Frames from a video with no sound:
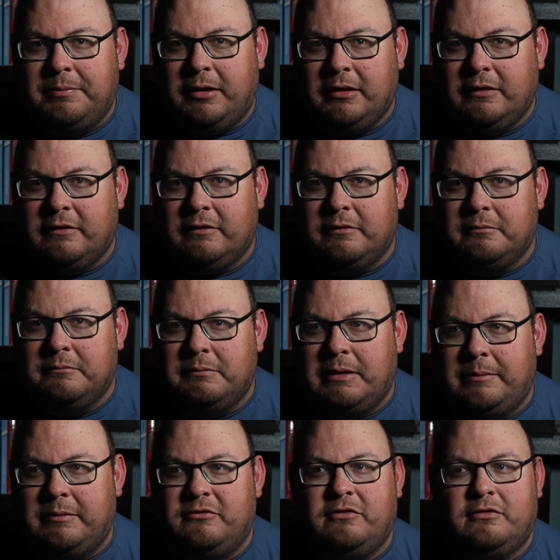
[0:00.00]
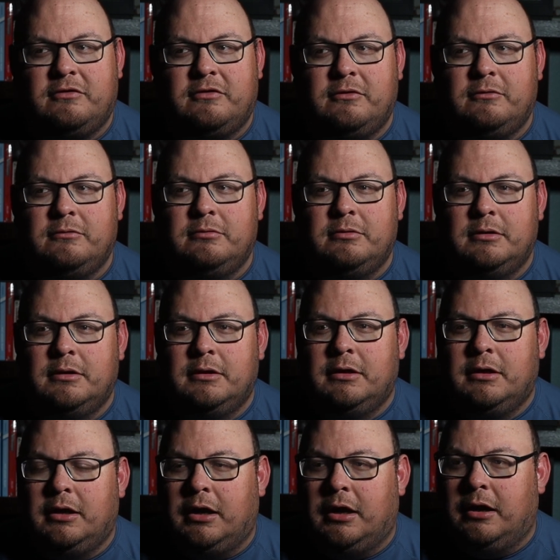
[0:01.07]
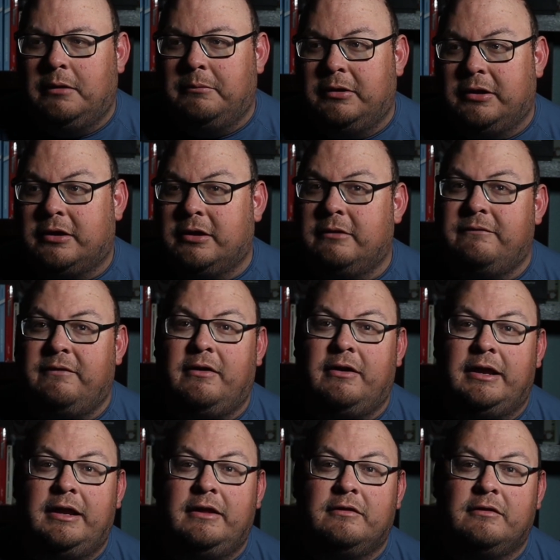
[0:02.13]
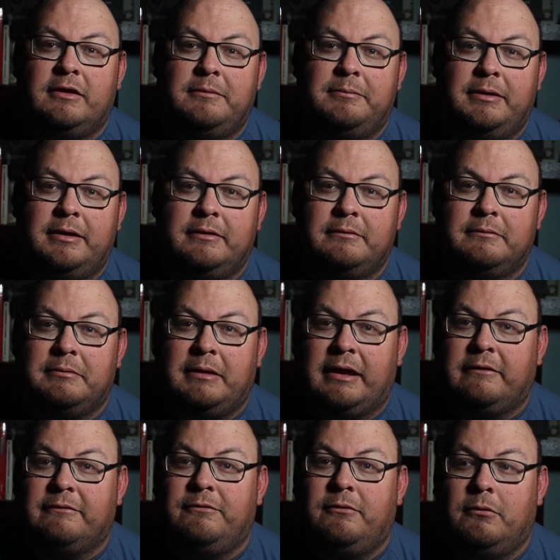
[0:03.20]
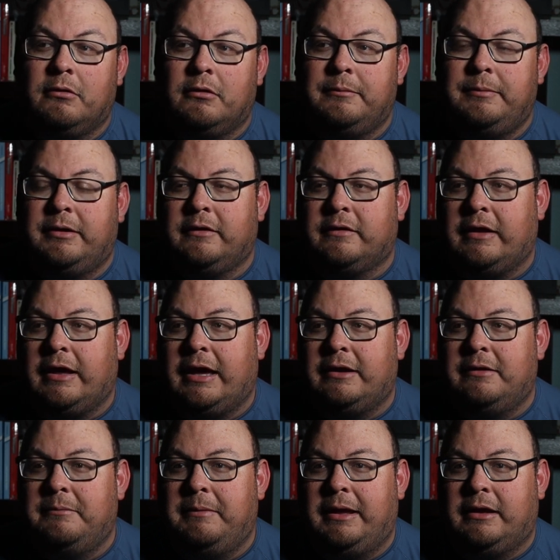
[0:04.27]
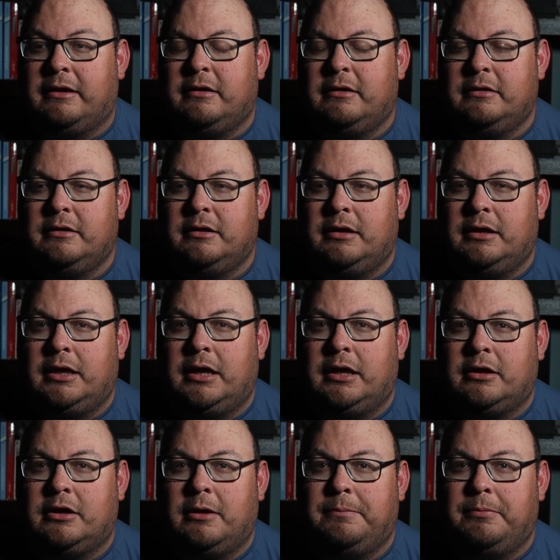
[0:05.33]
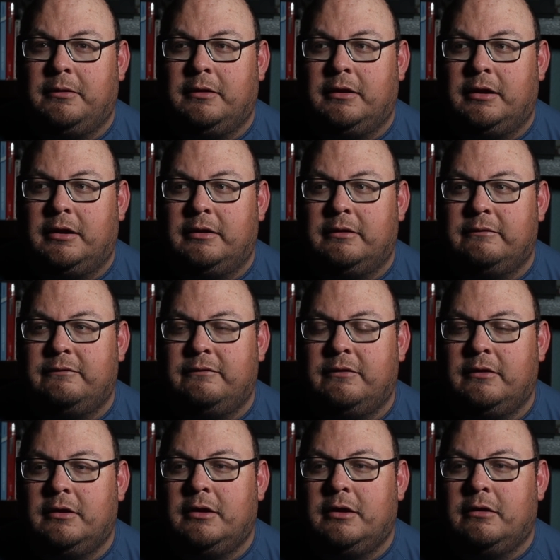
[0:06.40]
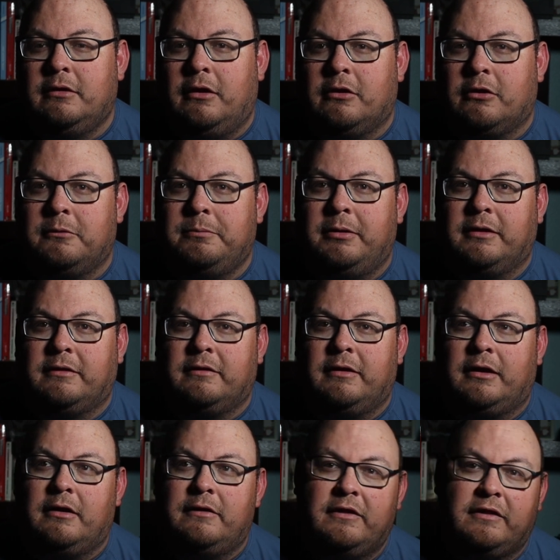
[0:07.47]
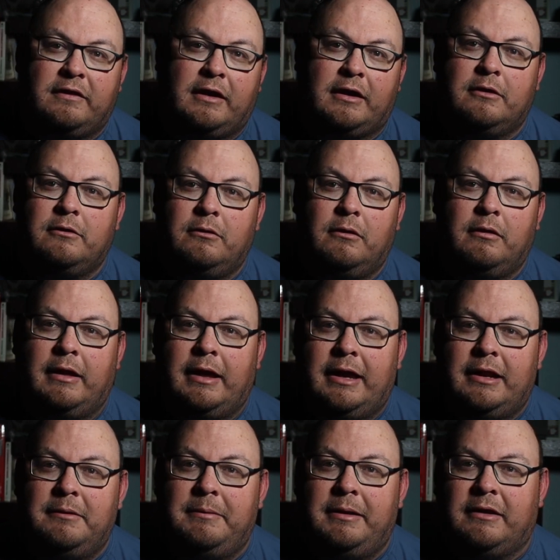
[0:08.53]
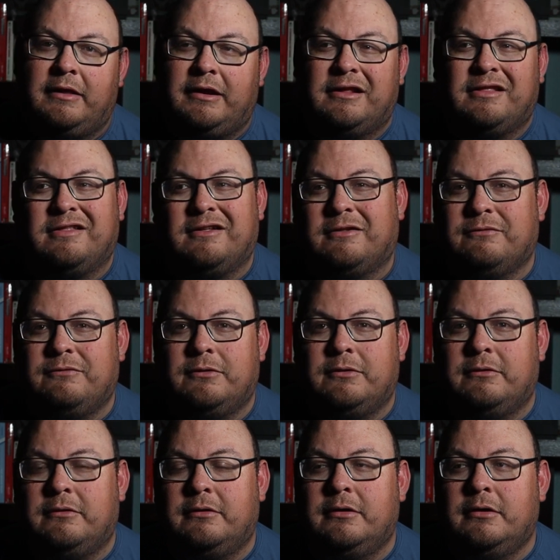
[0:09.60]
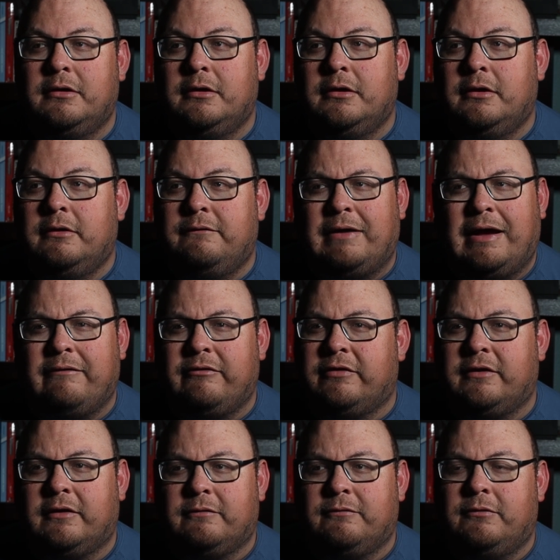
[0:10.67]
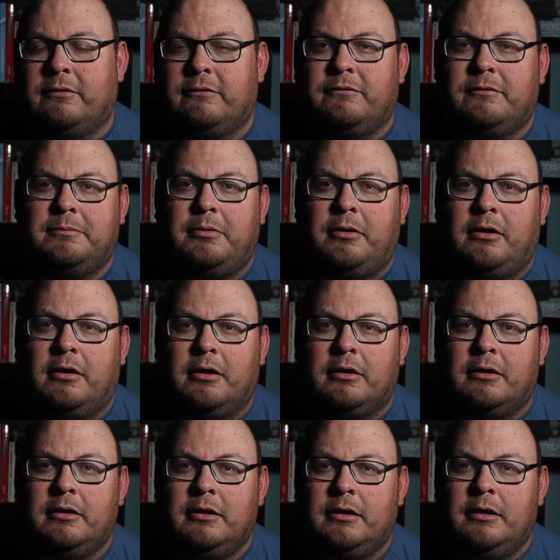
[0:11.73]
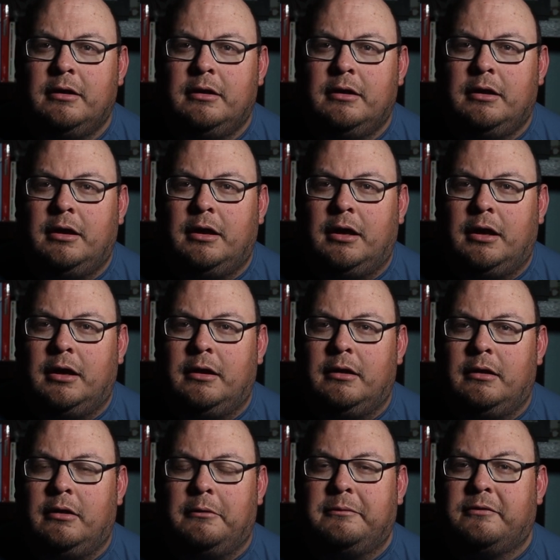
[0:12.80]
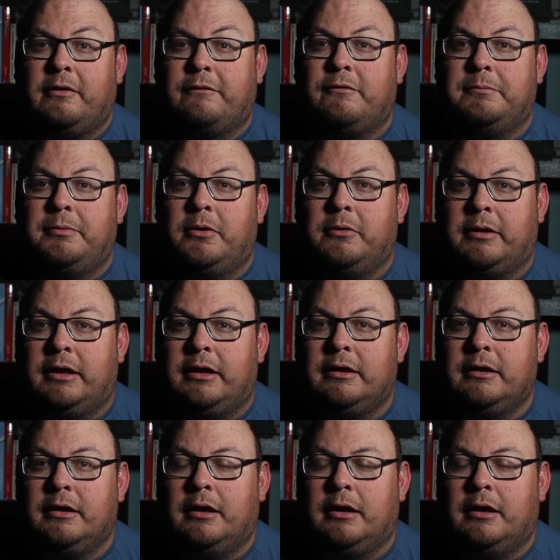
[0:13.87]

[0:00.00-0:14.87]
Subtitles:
putts, maybe just 2, but it could have very easily been like 4 because I had to make a couple of longer putts. Like on the 2nd hole, I had to make like a 6-footer, 5 or 6 footer for par. Or I'm sorry, for bogey,